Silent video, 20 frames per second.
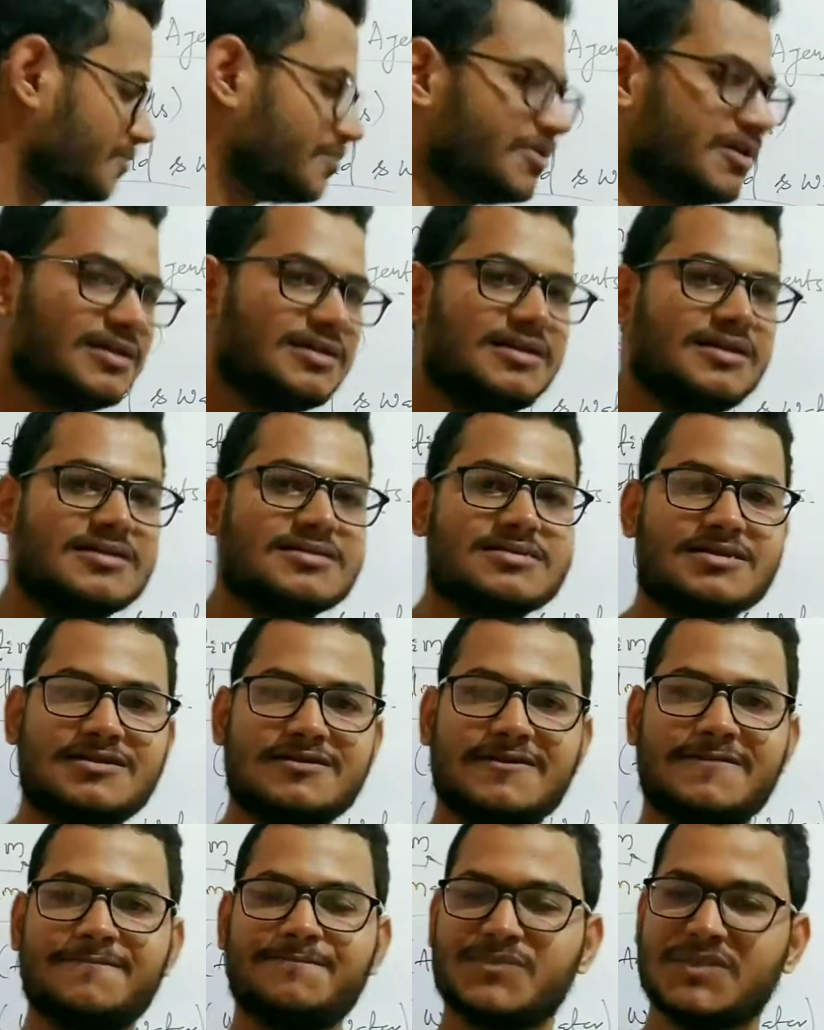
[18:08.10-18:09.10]

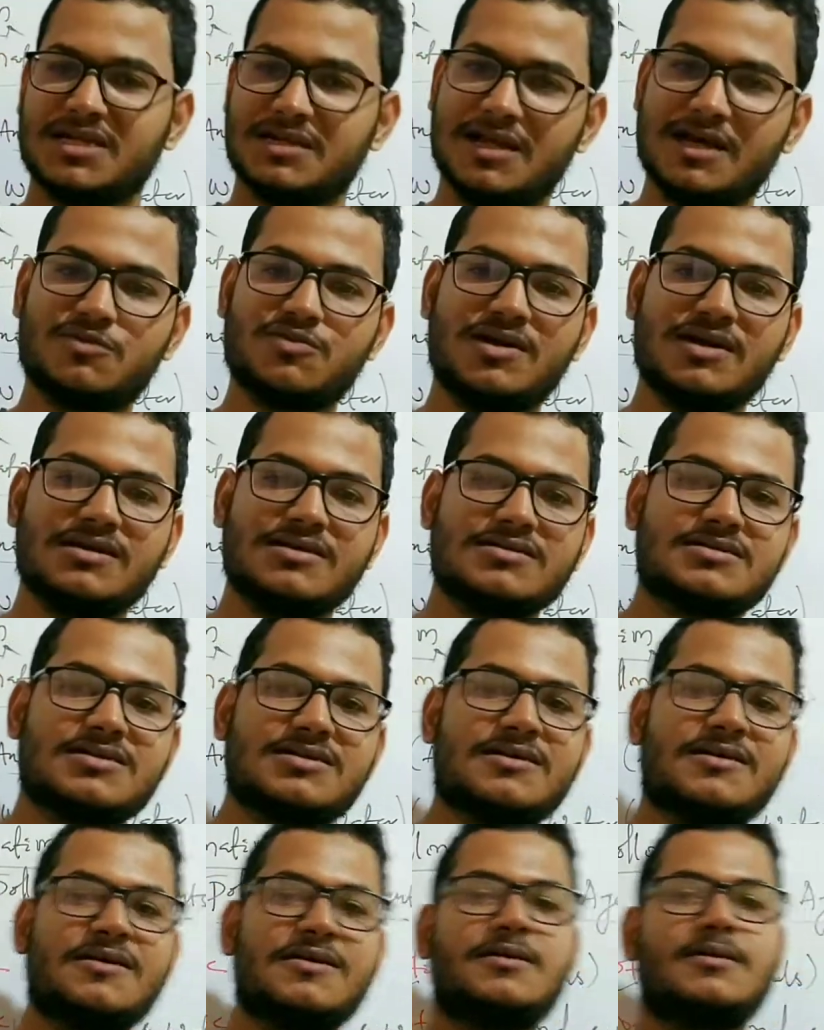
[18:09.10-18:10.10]
pollination.
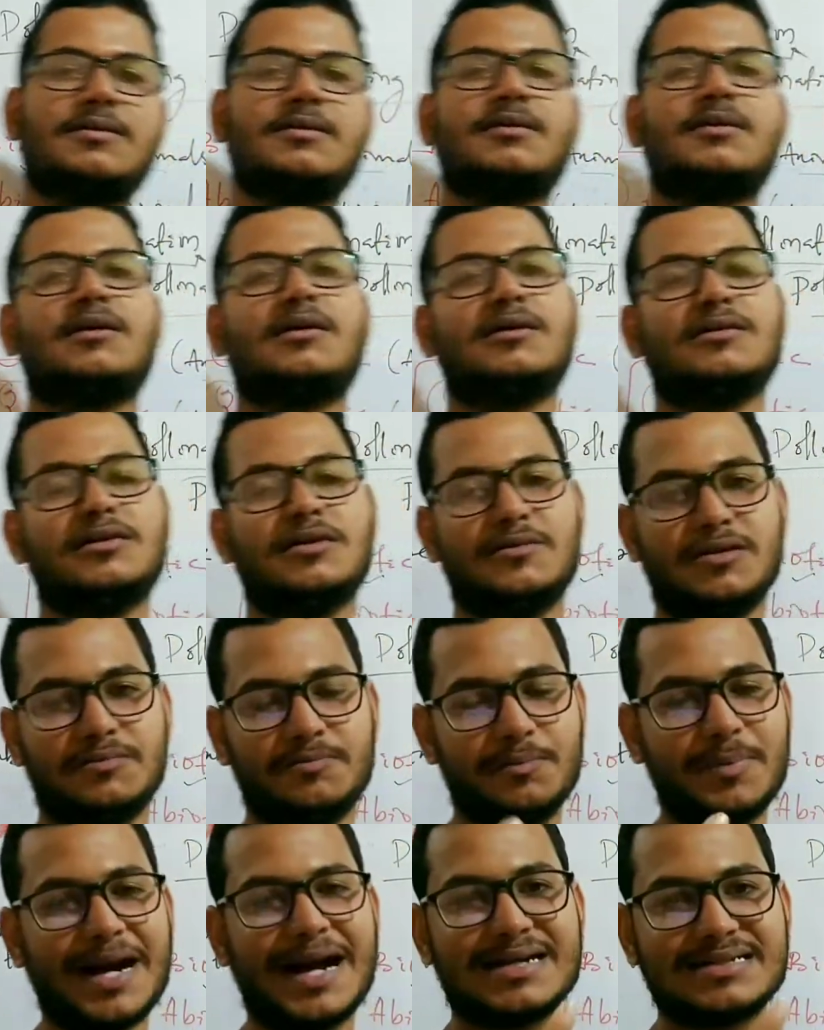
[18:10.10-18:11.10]
Likewise, the
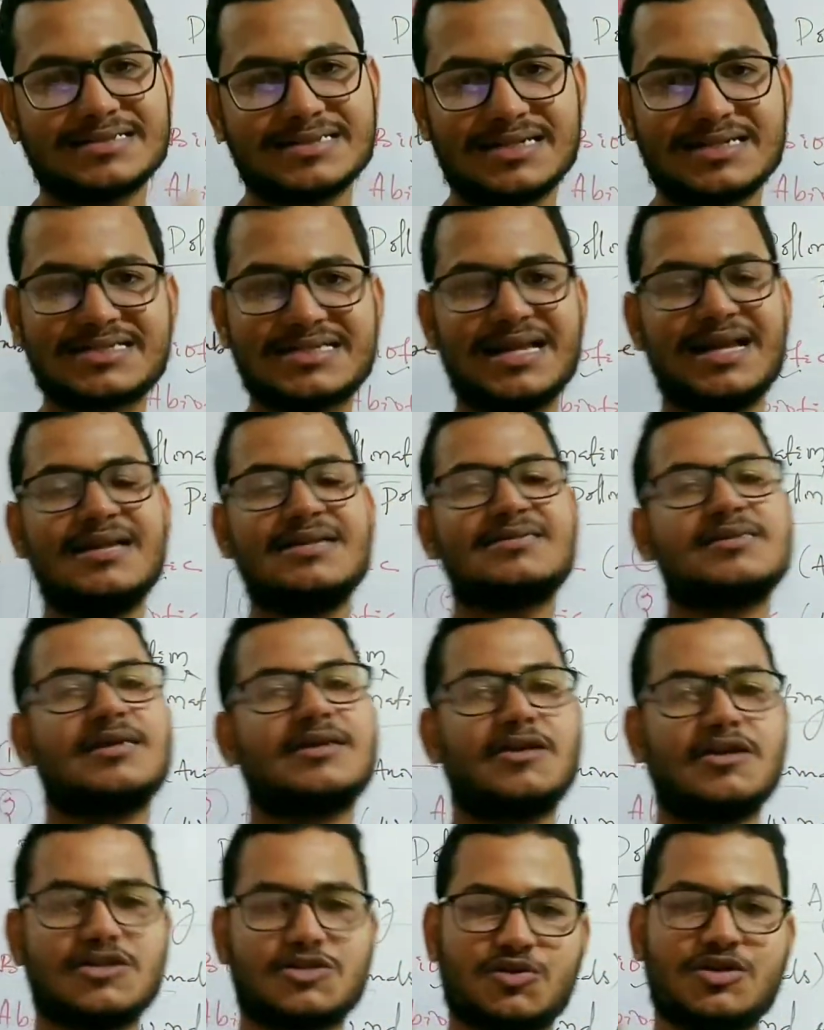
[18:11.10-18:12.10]
bats and snails are
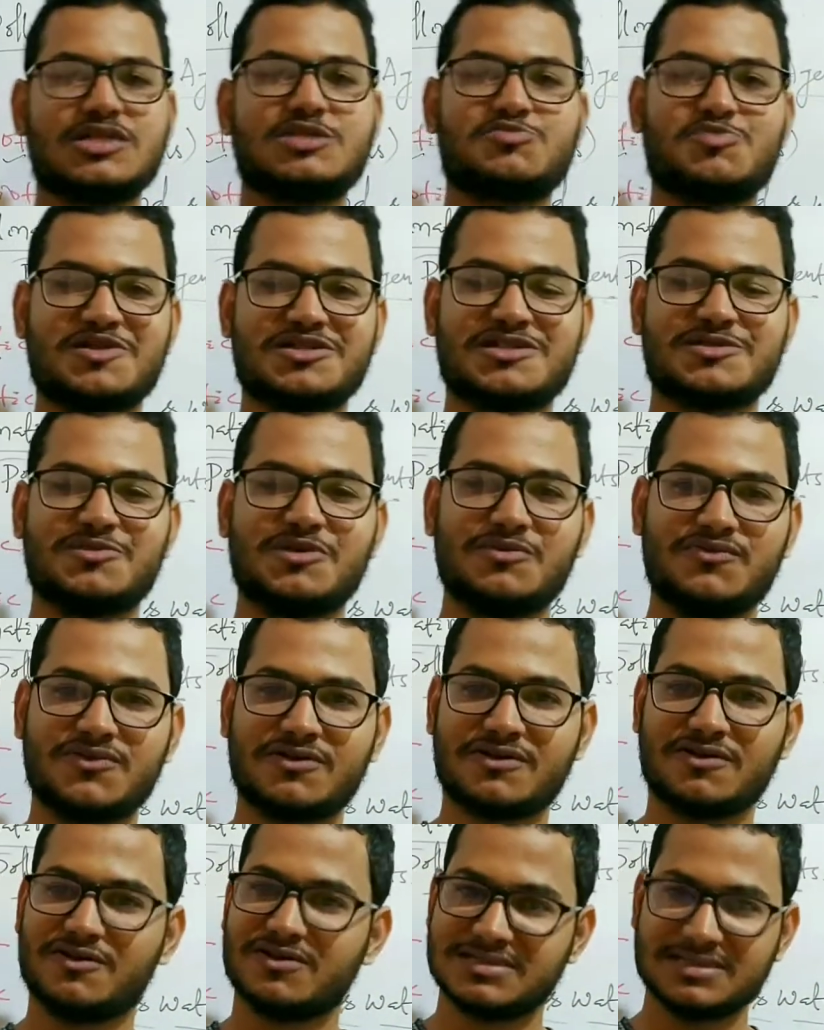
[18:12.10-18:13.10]
also responsible for
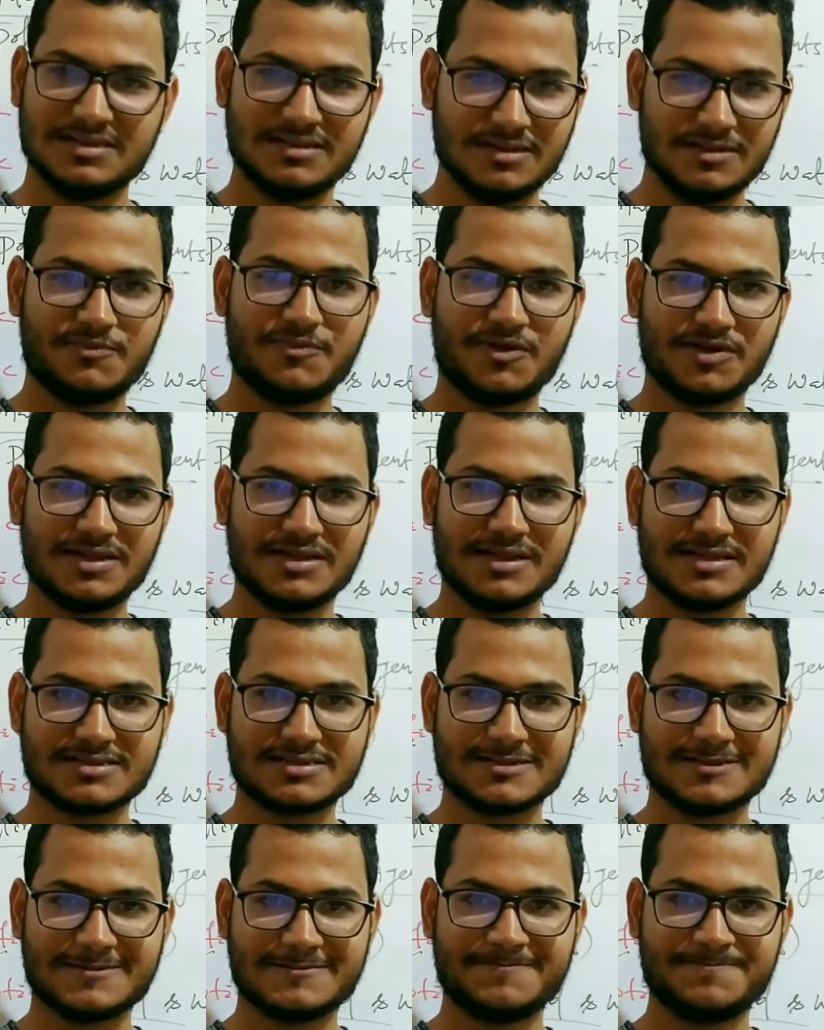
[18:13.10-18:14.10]
causing
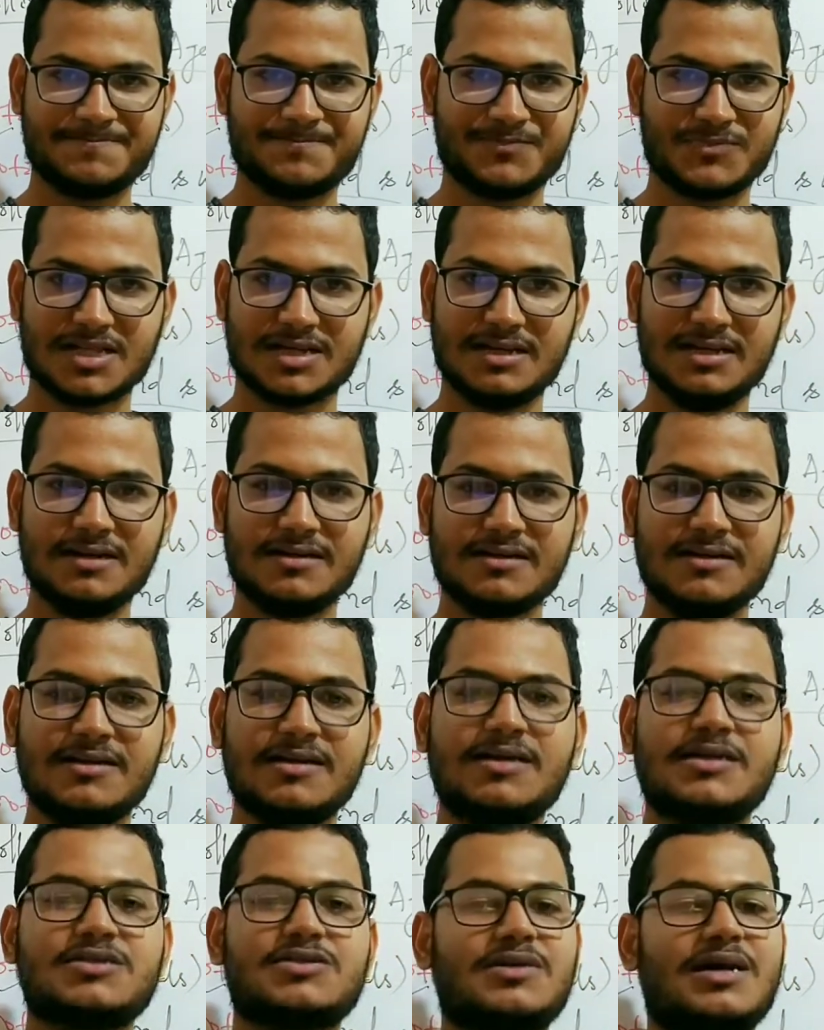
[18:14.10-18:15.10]
pollination. Clear?
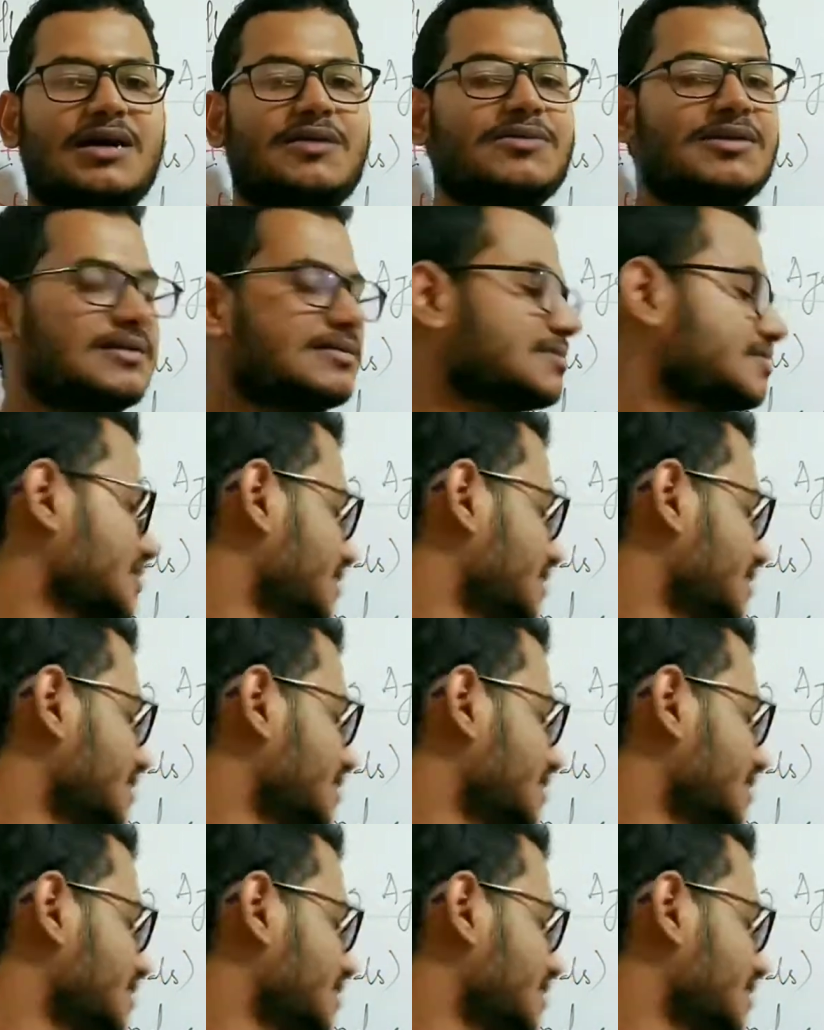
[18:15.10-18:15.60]
So now let's